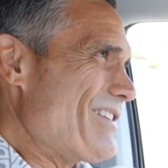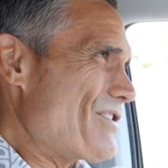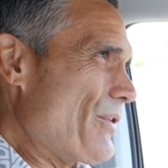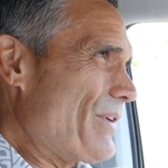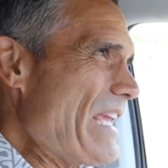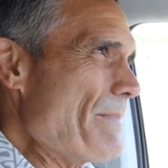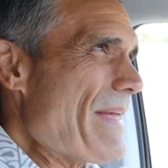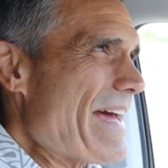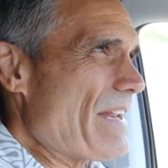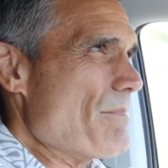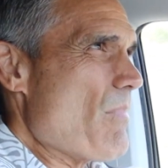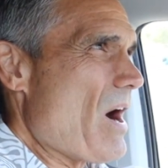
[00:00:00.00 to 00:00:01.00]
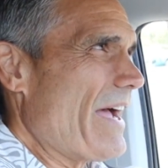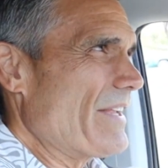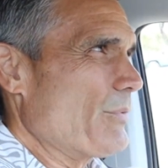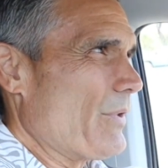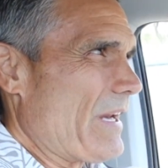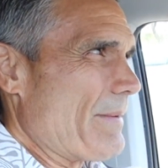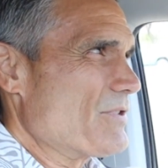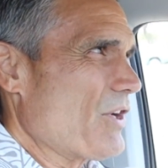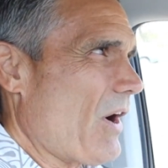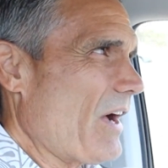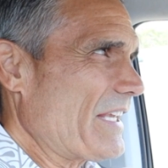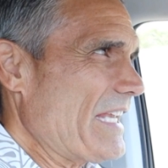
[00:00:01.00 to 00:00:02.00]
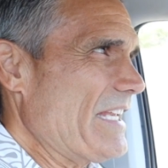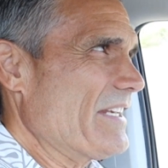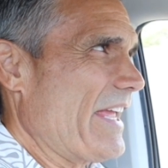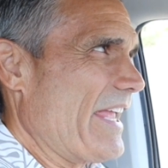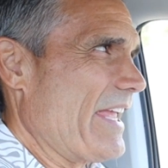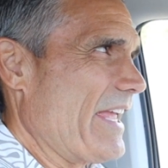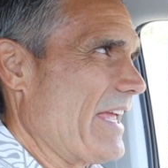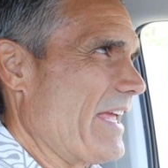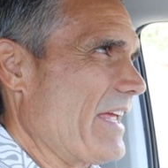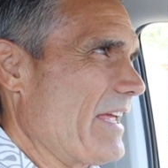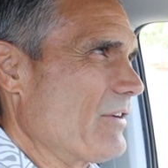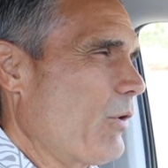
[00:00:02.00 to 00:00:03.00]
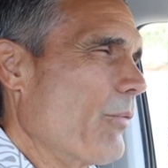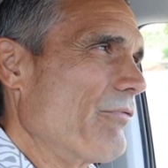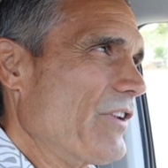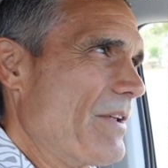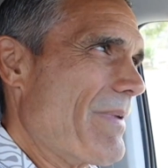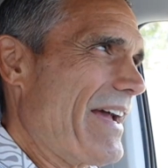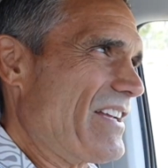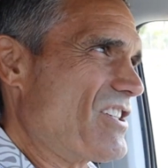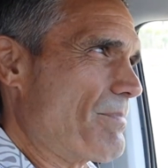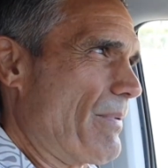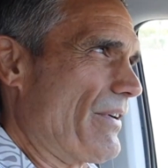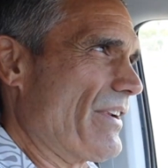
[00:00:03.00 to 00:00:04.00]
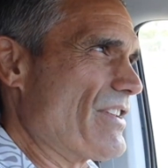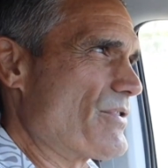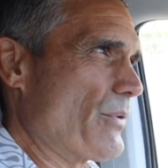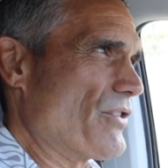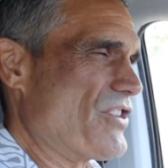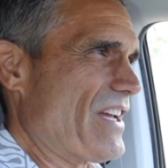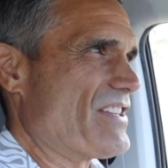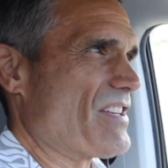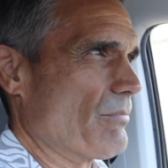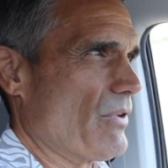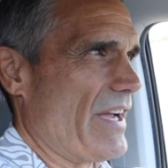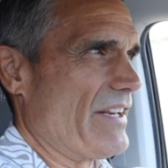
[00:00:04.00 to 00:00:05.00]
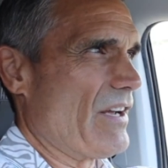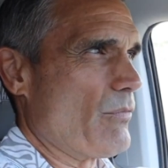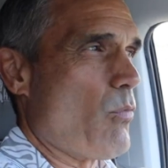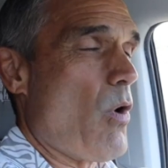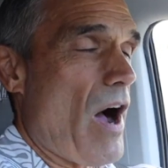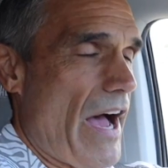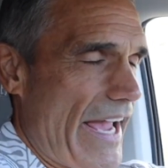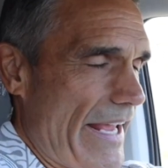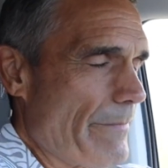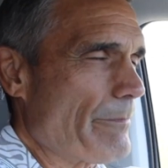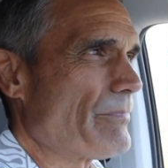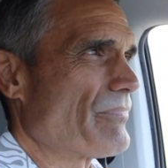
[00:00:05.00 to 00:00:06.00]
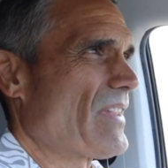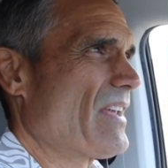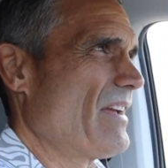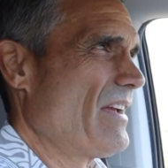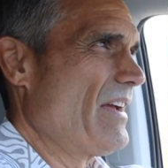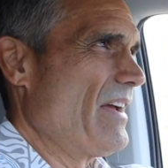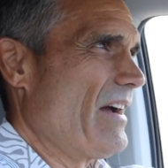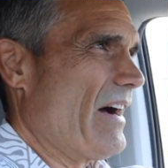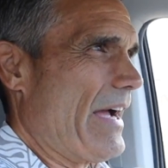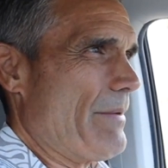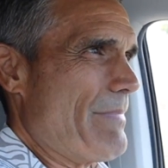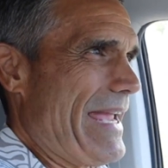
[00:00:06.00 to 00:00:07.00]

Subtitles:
So keep that in mind when I'm talking, and hopefully my experience will shed some light on why I'm